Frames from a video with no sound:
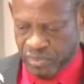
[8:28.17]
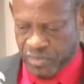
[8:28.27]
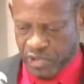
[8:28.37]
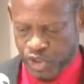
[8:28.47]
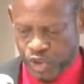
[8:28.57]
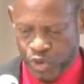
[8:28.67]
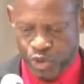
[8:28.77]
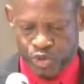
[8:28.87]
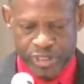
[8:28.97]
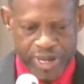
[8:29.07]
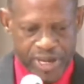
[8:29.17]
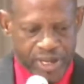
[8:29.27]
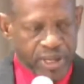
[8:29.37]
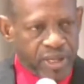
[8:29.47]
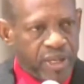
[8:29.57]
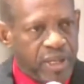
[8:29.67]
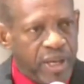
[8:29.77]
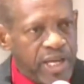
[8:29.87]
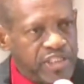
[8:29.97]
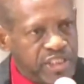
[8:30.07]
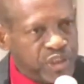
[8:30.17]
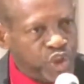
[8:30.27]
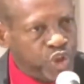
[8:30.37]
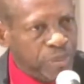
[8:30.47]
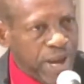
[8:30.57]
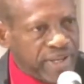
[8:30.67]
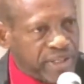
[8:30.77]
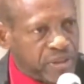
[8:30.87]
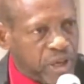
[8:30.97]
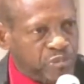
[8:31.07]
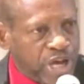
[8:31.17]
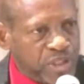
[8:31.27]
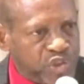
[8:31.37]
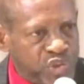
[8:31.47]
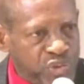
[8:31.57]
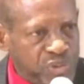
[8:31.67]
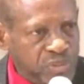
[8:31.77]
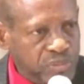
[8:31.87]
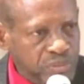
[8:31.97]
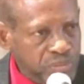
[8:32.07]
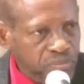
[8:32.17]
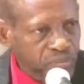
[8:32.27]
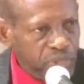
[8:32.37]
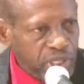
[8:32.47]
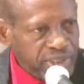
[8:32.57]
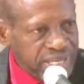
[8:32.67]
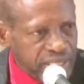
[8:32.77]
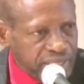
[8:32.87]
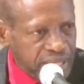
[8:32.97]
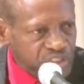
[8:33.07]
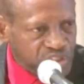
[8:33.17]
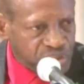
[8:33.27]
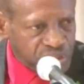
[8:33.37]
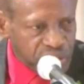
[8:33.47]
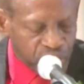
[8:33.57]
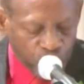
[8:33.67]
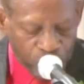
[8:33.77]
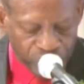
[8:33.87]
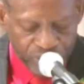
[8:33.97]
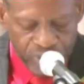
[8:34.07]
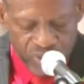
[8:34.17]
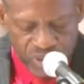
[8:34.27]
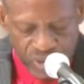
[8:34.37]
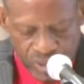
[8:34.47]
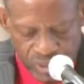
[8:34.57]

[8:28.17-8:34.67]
And so today, I say to you, my dear comrades, delegates in conference,